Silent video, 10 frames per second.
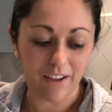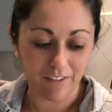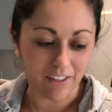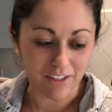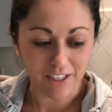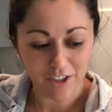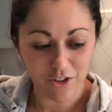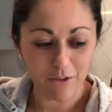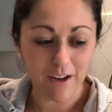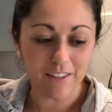got the
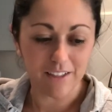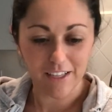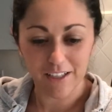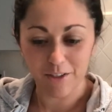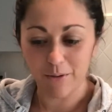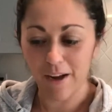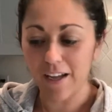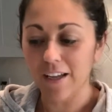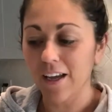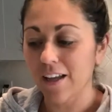texture right, the taste
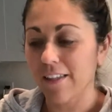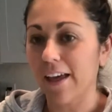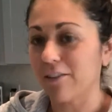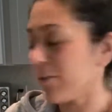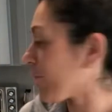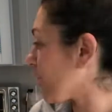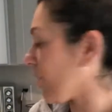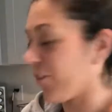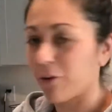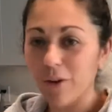right. They held up good
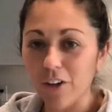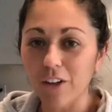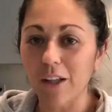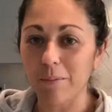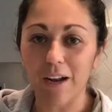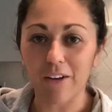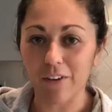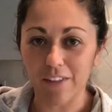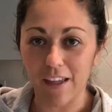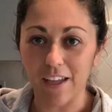on the griddle. I mean,
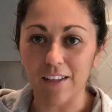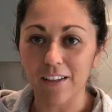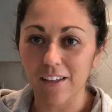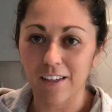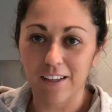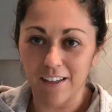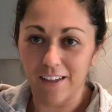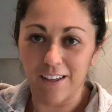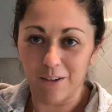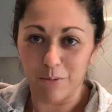everything
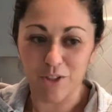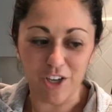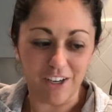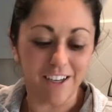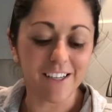was good.